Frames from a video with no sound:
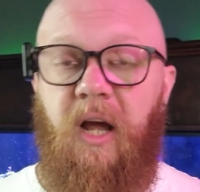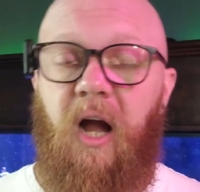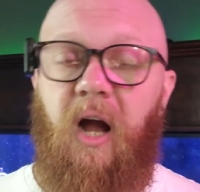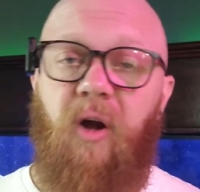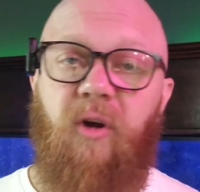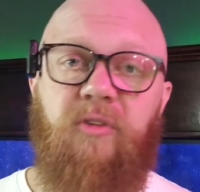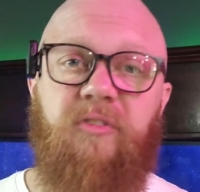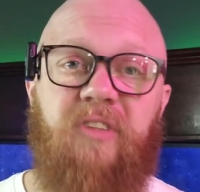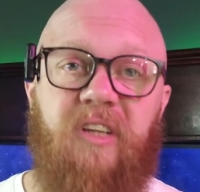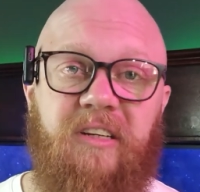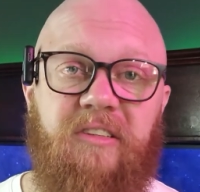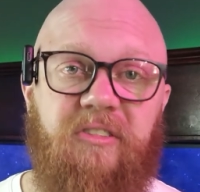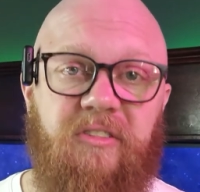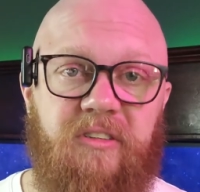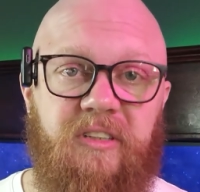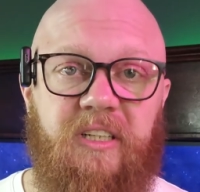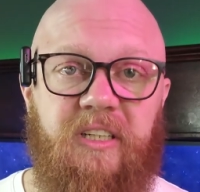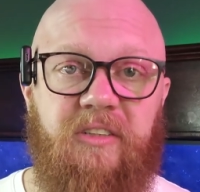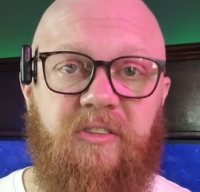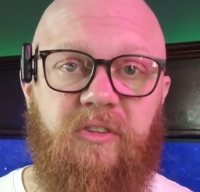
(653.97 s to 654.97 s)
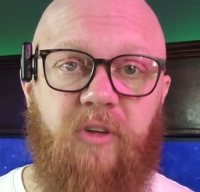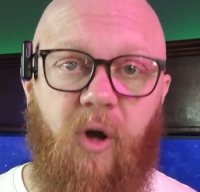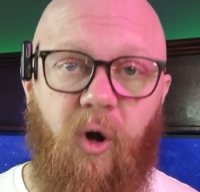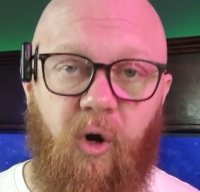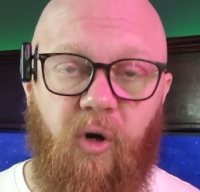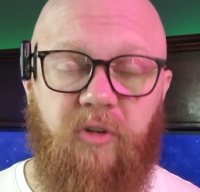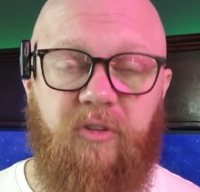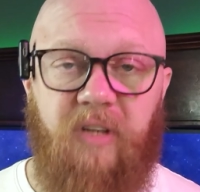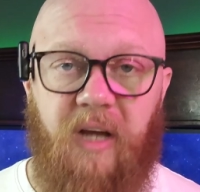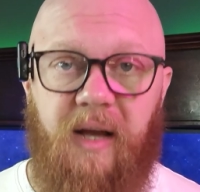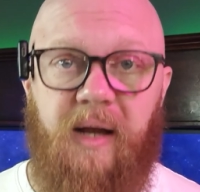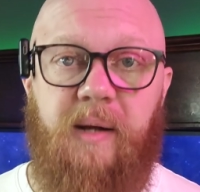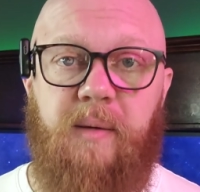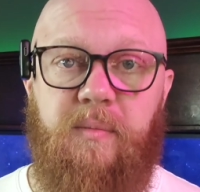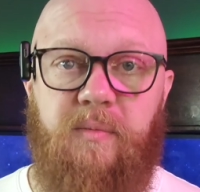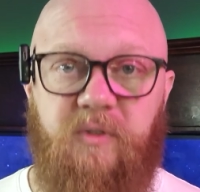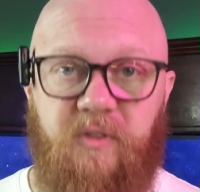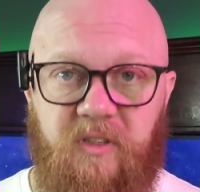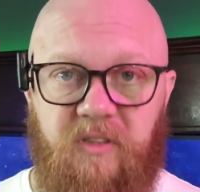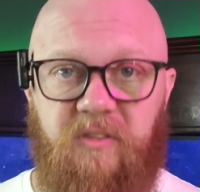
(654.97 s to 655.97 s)
Our test kits are
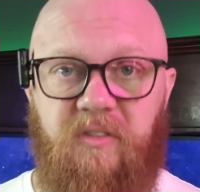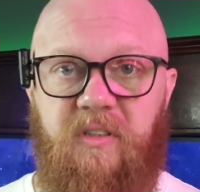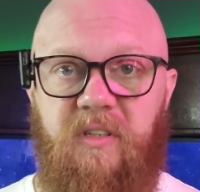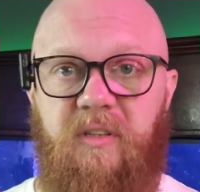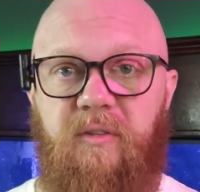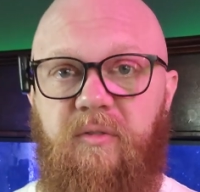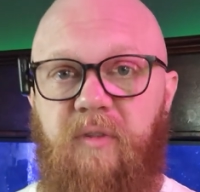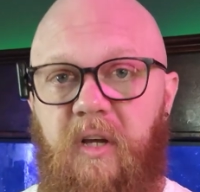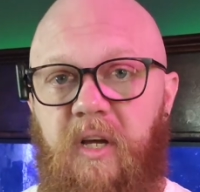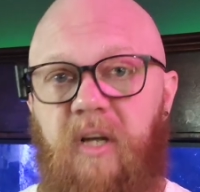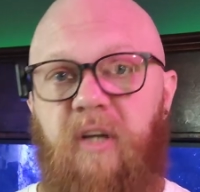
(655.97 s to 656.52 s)
time sensitive.